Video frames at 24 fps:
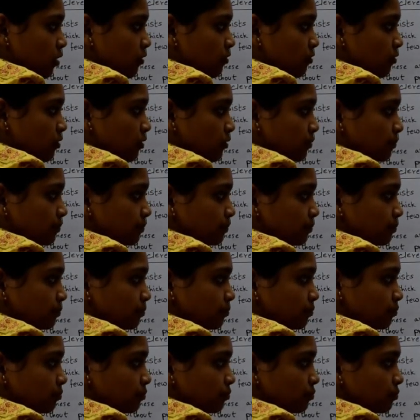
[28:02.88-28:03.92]
So the gap
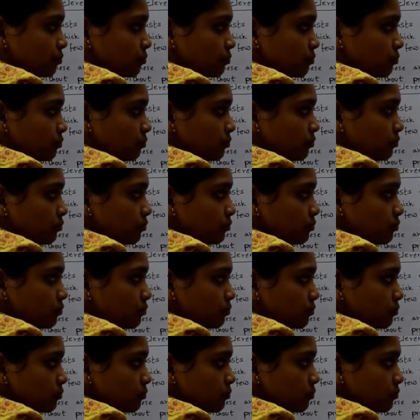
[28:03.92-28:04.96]
is in between
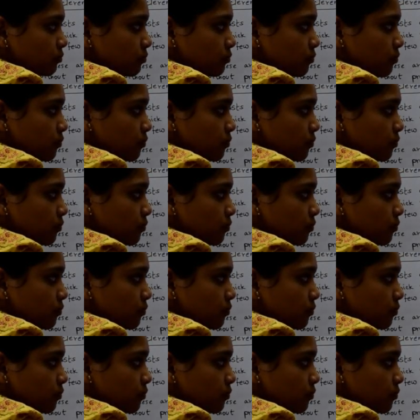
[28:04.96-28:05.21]
here.